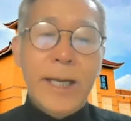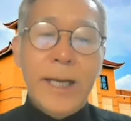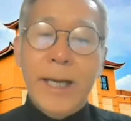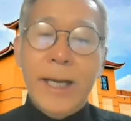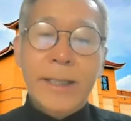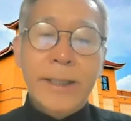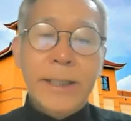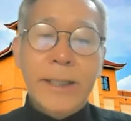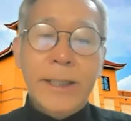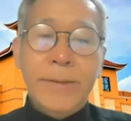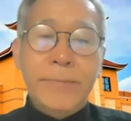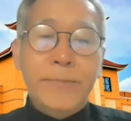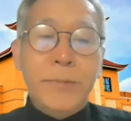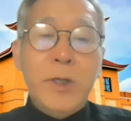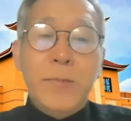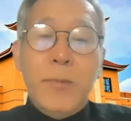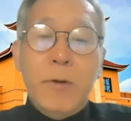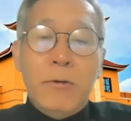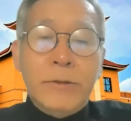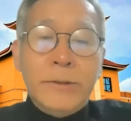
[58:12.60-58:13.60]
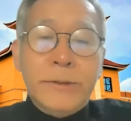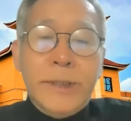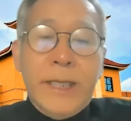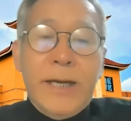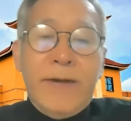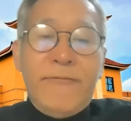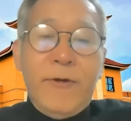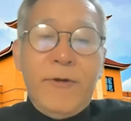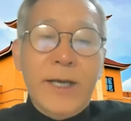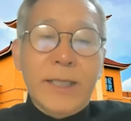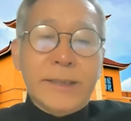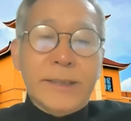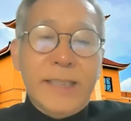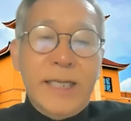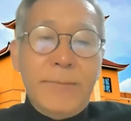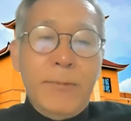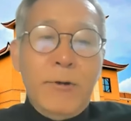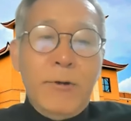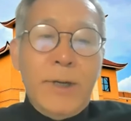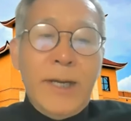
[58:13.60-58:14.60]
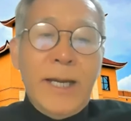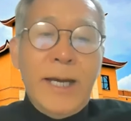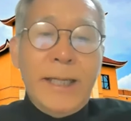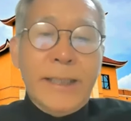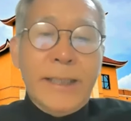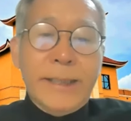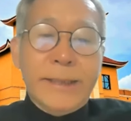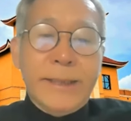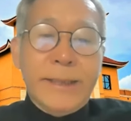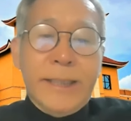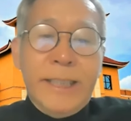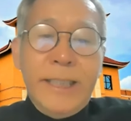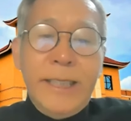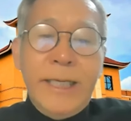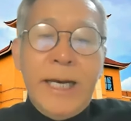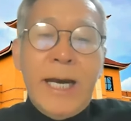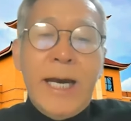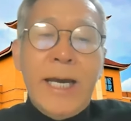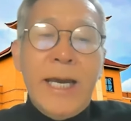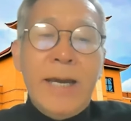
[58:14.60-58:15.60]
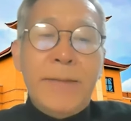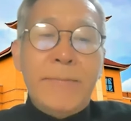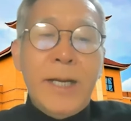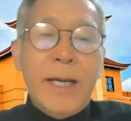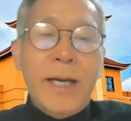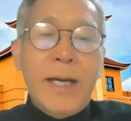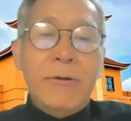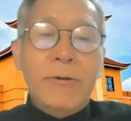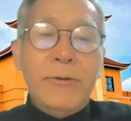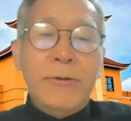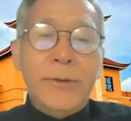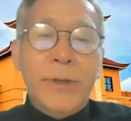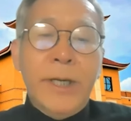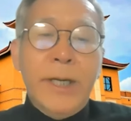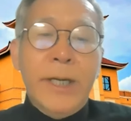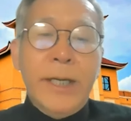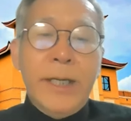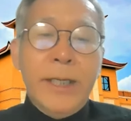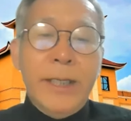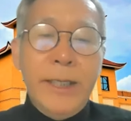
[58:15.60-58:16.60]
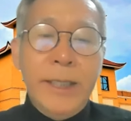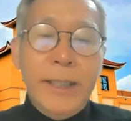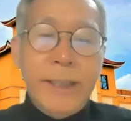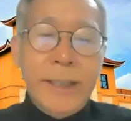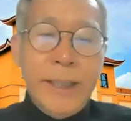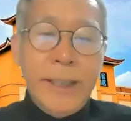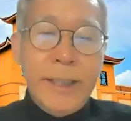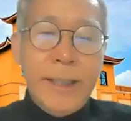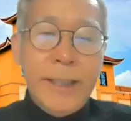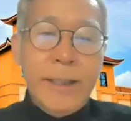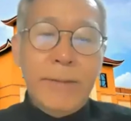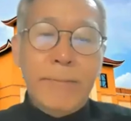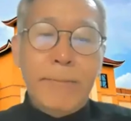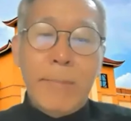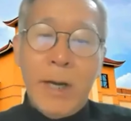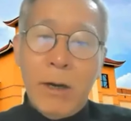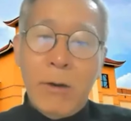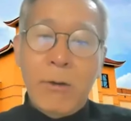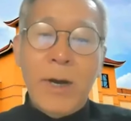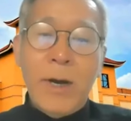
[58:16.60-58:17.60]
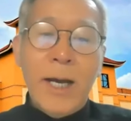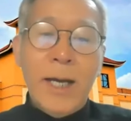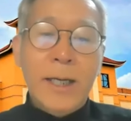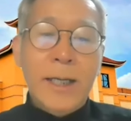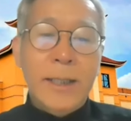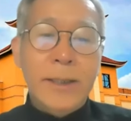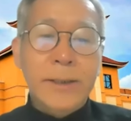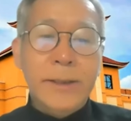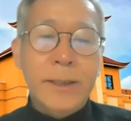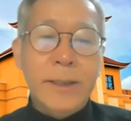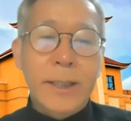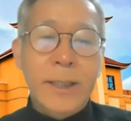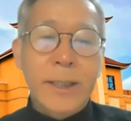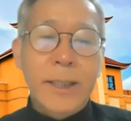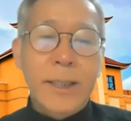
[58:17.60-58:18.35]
and people, for example, like here I am now in Mount Hagen,